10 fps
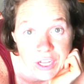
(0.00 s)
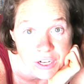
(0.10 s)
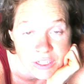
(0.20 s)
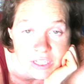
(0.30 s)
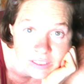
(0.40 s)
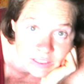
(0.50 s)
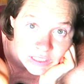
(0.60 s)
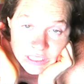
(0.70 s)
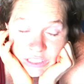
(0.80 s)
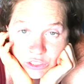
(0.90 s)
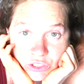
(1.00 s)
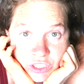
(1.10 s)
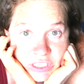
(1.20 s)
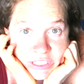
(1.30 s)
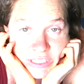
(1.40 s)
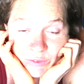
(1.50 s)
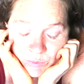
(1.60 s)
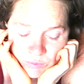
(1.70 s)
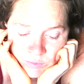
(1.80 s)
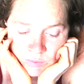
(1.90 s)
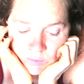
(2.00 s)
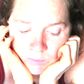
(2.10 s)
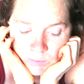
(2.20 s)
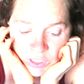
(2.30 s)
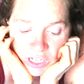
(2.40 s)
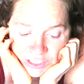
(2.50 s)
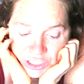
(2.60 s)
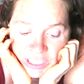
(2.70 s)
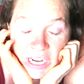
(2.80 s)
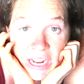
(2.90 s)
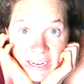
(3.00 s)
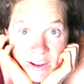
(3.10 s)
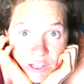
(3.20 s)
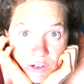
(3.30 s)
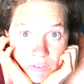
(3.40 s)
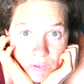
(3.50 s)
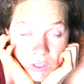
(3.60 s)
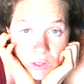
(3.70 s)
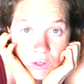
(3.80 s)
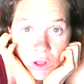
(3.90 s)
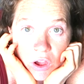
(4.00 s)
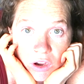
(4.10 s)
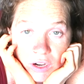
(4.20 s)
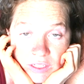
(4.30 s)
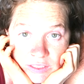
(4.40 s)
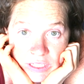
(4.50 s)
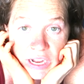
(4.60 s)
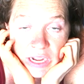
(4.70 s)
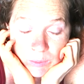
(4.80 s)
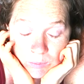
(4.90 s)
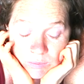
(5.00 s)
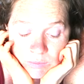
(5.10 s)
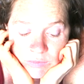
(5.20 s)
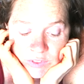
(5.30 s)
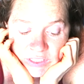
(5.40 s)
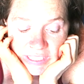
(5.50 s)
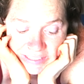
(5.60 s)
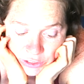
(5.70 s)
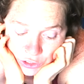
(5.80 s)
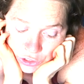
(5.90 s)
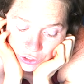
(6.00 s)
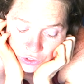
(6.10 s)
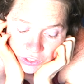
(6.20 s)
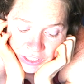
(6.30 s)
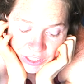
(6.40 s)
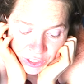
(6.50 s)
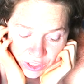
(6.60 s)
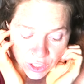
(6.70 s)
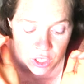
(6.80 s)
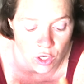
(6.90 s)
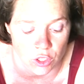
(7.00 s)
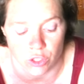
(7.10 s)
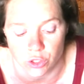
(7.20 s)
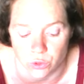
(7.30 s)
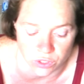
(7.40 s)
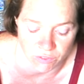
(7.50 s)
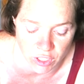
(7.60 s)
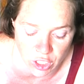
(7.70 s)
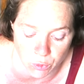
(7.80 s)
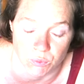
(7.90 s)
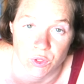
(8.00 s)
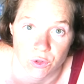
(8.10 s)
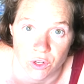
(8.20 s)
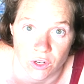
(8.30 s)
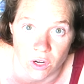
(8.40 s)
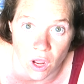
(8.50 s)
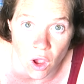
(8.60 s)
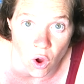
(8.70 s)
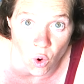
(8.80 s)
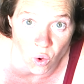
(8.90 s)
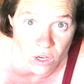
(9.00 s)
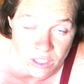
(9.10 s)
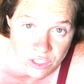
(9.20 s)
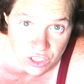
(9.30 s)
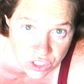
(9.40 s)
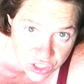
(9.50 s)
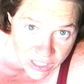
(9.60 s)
here. And I usually, gosh, I can hang out here for a long time. Like to journal here, do stuff on the computer, or just